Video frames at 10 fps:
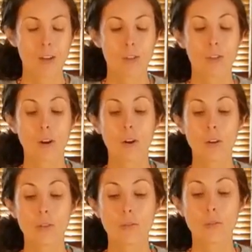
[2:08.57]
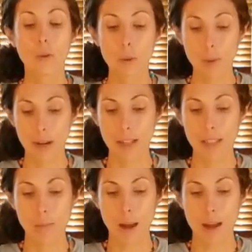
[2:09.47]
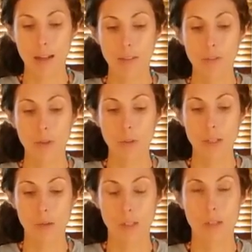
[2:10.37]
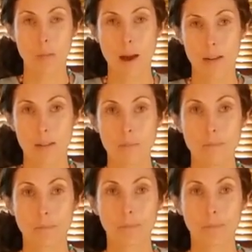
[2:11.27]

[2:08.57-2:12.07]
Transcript: So for Brainspotting, for the resource model,